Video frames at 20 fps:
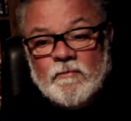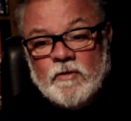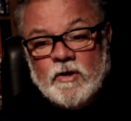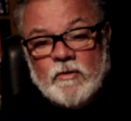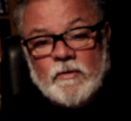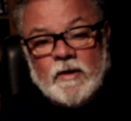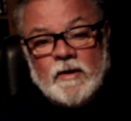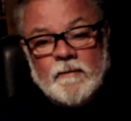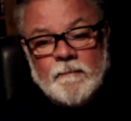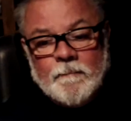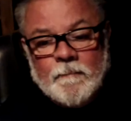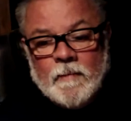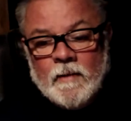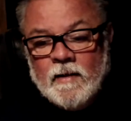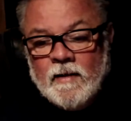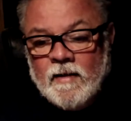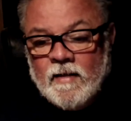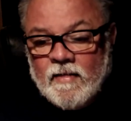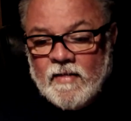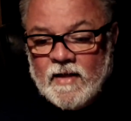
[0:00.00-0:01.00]
doing.
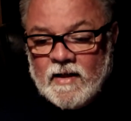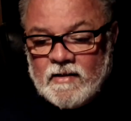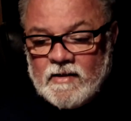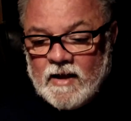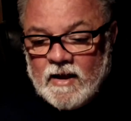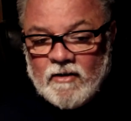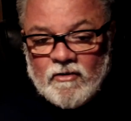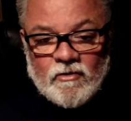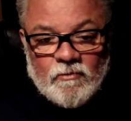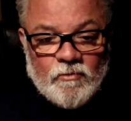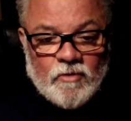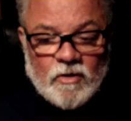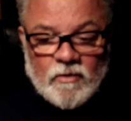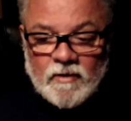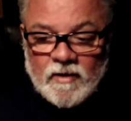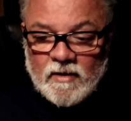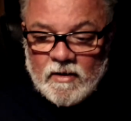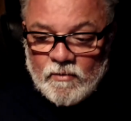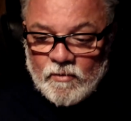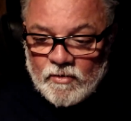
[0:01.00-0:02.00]

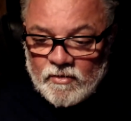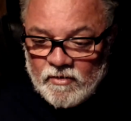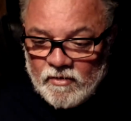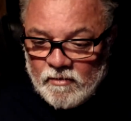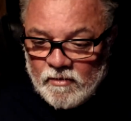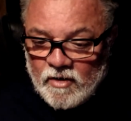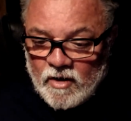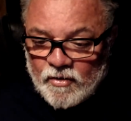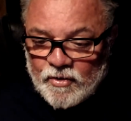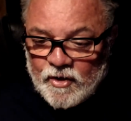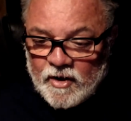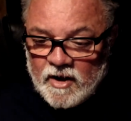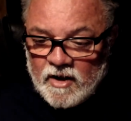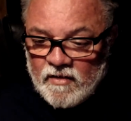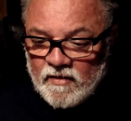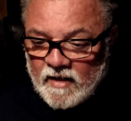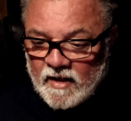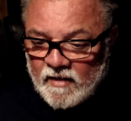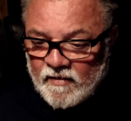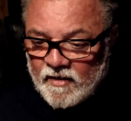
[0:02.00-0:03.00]
There wasn't nothing in
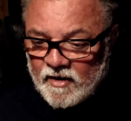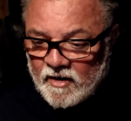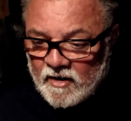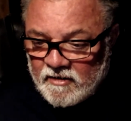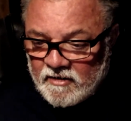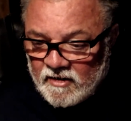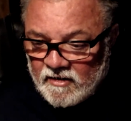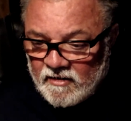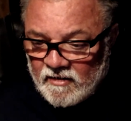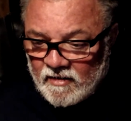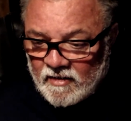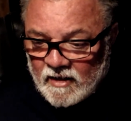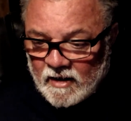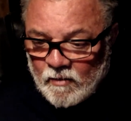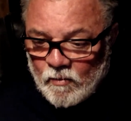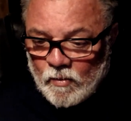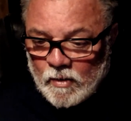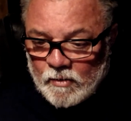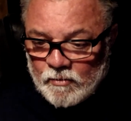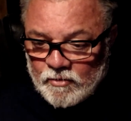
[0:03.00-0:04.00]
that I didn't think,
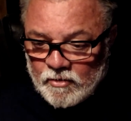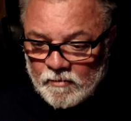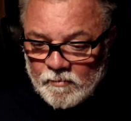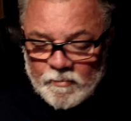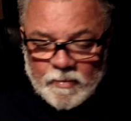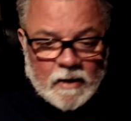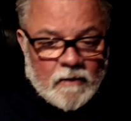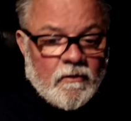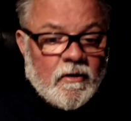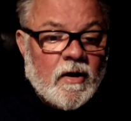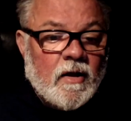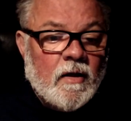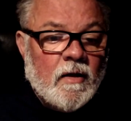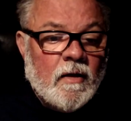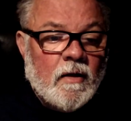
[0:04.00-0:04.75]
well done, Barry.